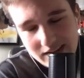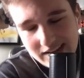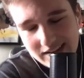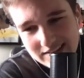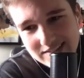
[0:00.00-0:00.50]

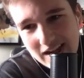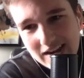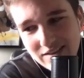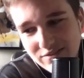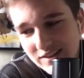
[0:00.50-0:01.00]
It's not
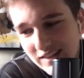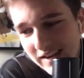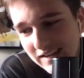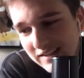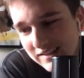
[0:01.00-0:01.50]
even
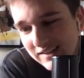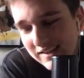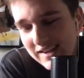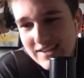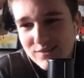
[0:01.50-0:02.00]
like,
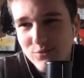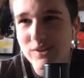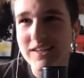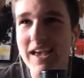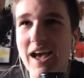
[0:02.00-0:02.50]
it hasn't
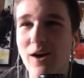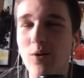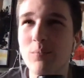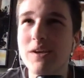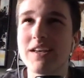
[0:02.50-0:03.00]
really
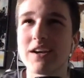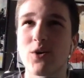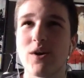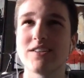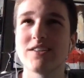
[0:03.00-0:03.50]
helped me in a
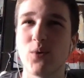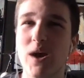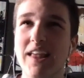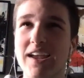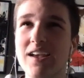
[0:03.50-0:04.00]
crazy
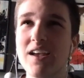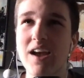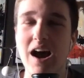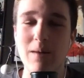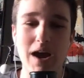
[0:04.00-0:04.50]
way. Like
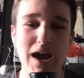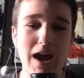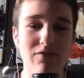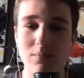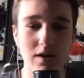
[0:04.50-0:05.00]
I
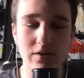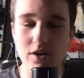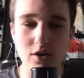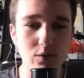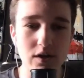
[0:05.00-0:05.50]
haven't been on the
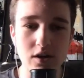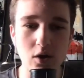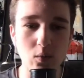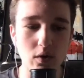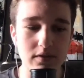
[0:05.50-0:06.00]
new and
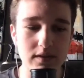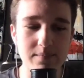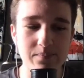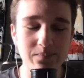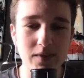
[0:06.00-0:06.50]

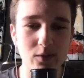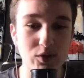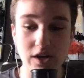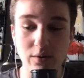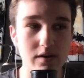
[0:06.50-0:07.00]
noteworthy, which
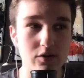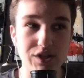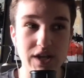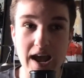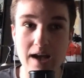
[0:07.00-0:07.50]
I don't
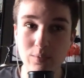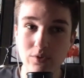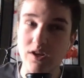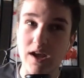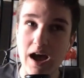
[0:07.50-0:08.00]
understand.
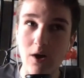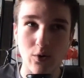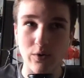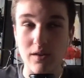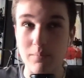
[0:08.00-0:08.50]
Apple's
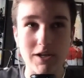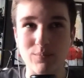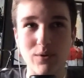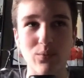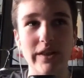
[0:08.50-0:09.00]
algorithm must
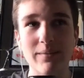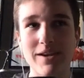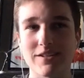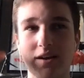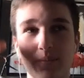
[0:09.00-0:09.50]
be really
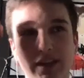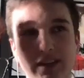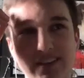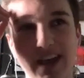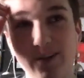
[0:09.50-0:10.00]
messed up,
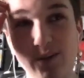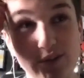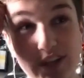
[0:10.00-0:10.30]
because I don't understand.